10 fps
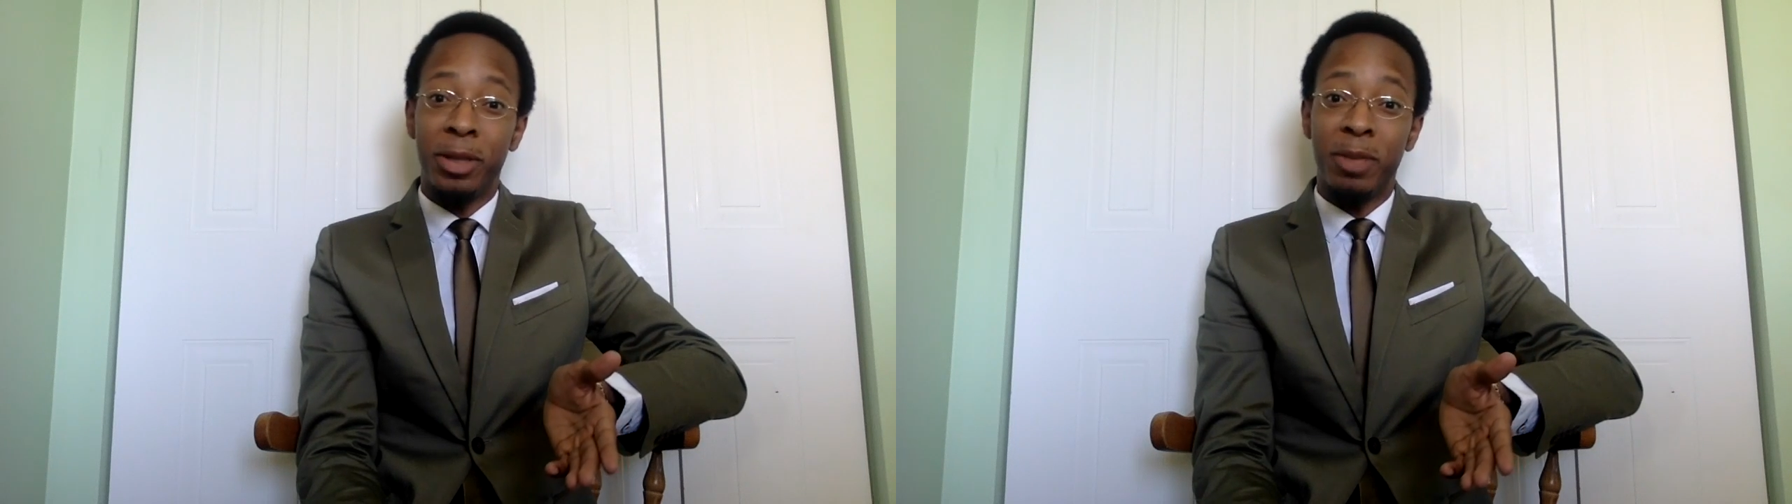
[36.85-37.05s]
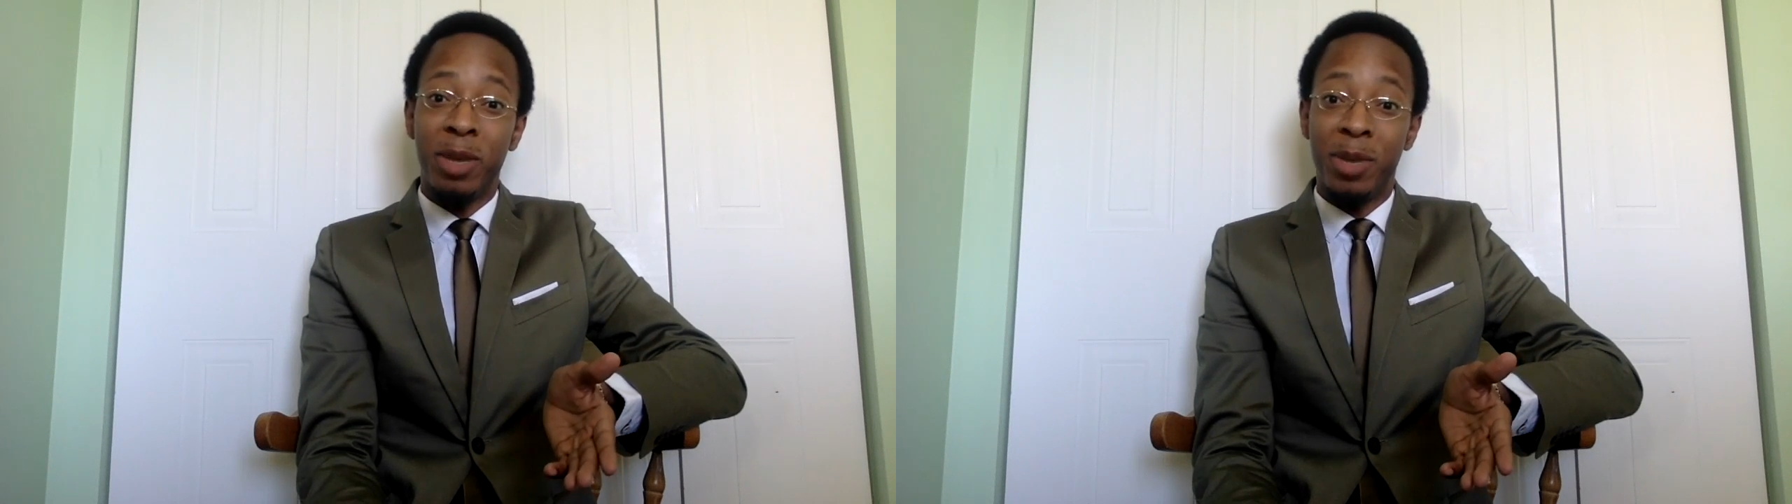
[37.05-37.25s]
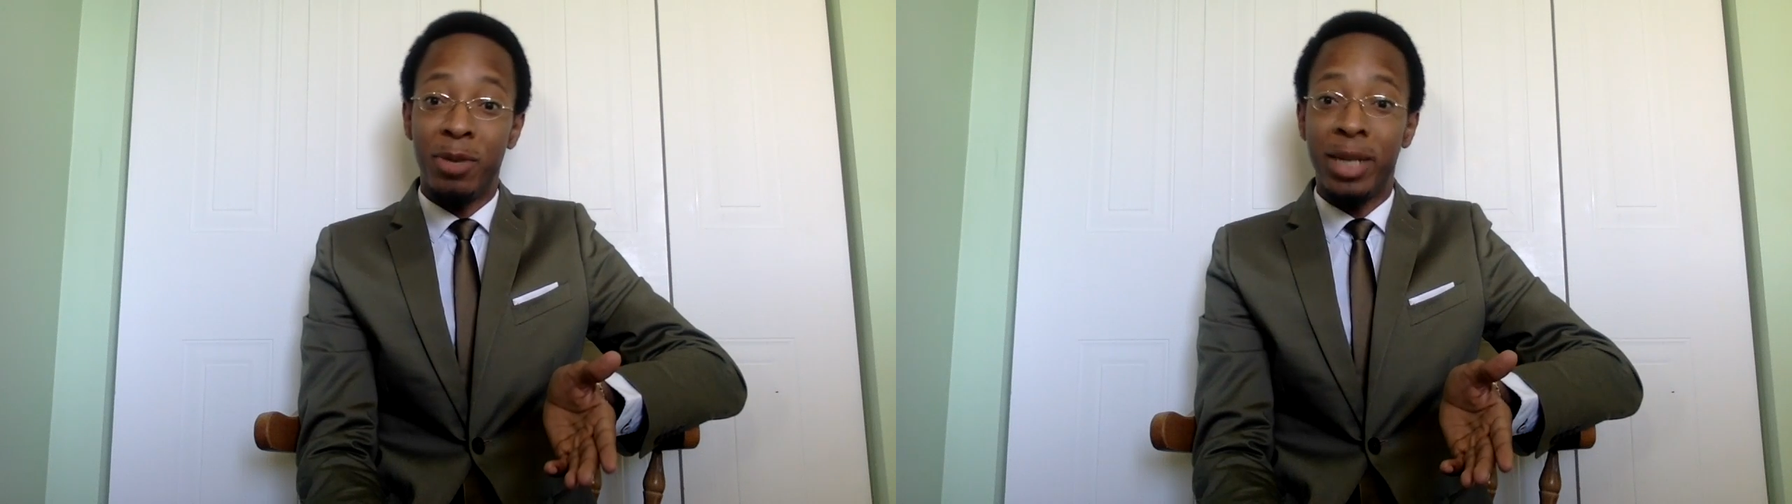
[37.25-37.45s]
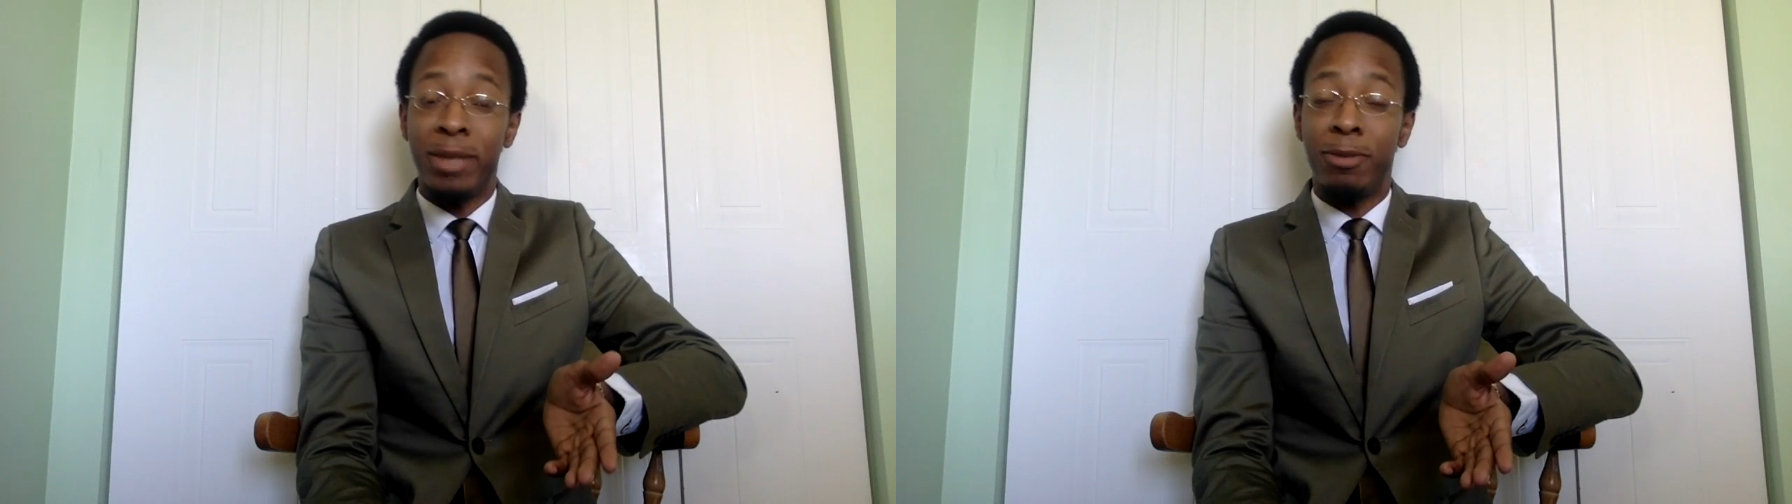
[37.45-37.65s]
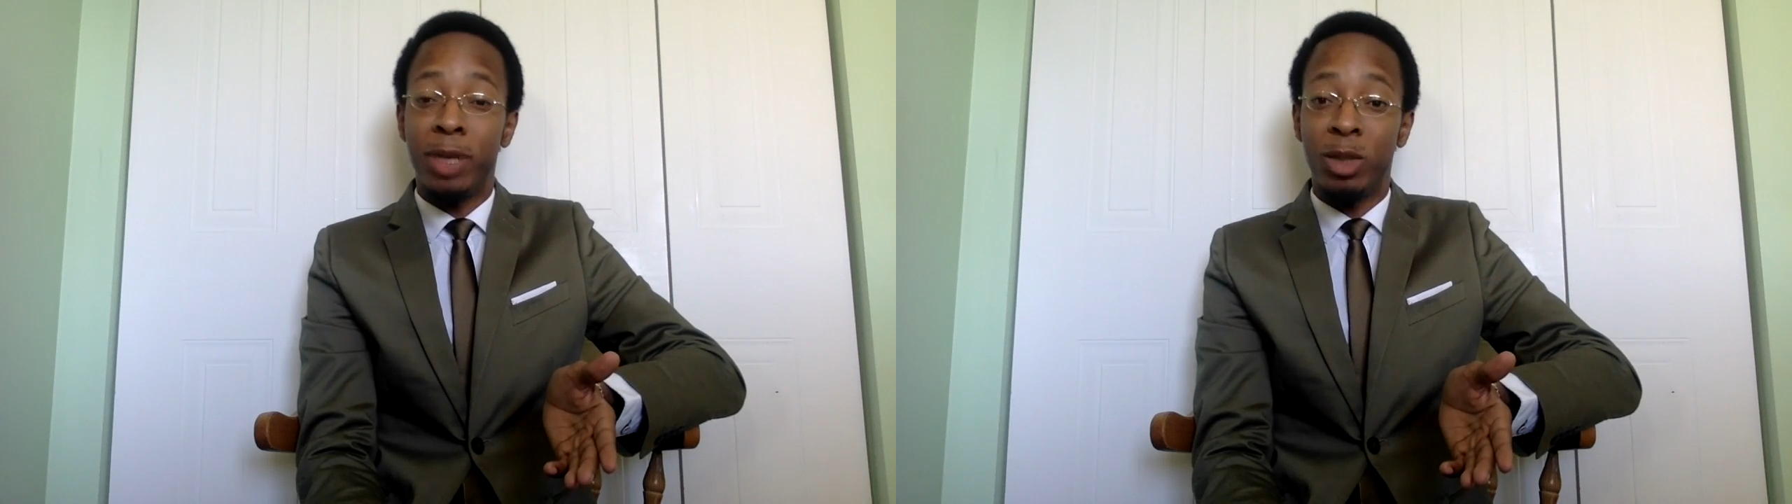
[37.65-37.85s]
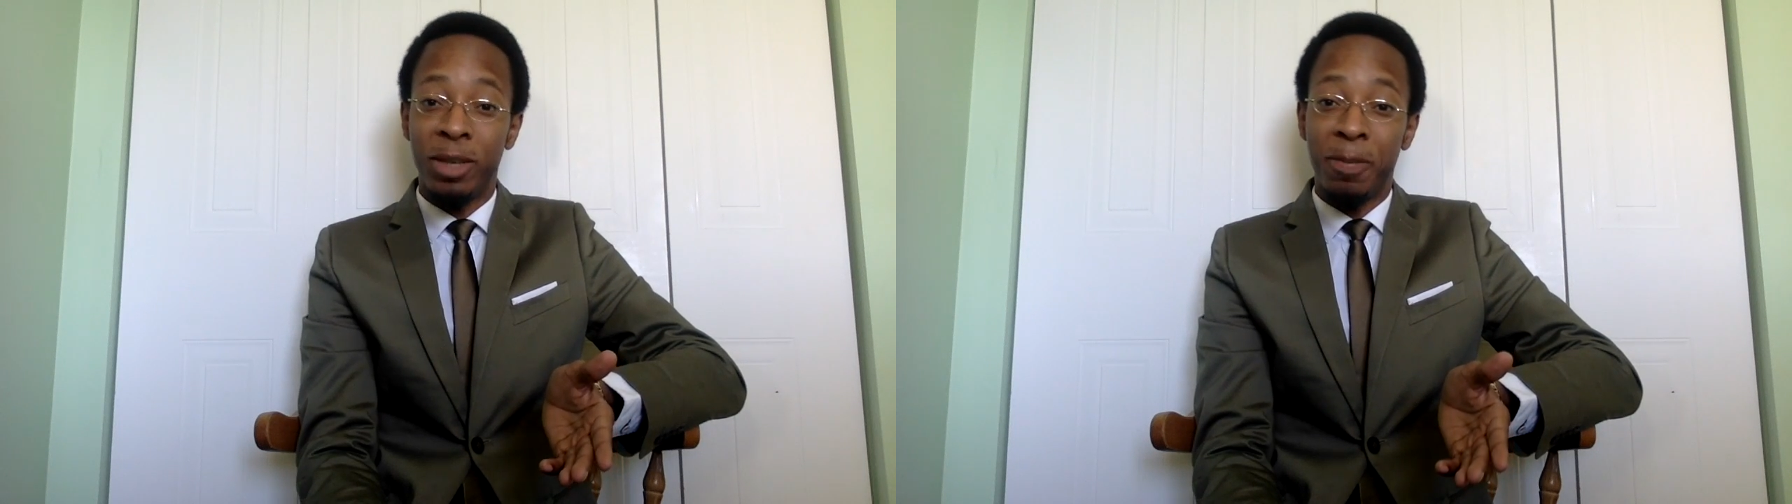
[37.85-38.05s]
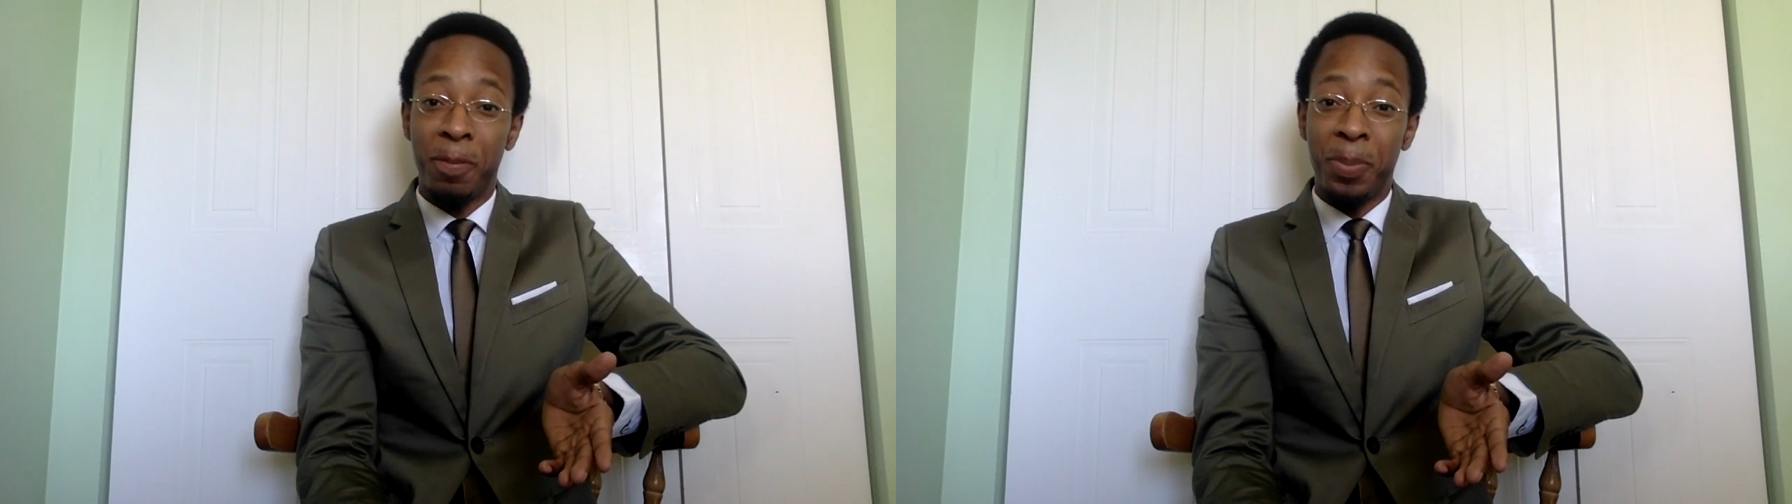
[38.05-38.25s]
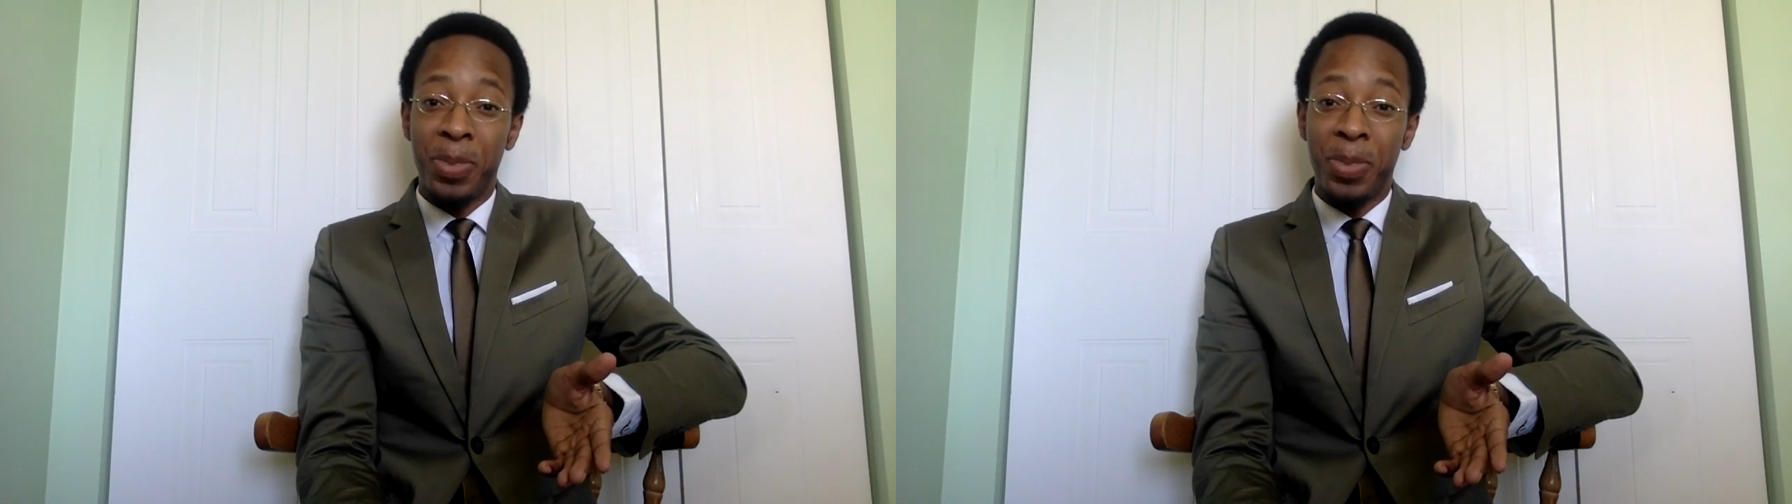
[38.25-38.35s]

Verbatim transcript: First Amendment right to free speech.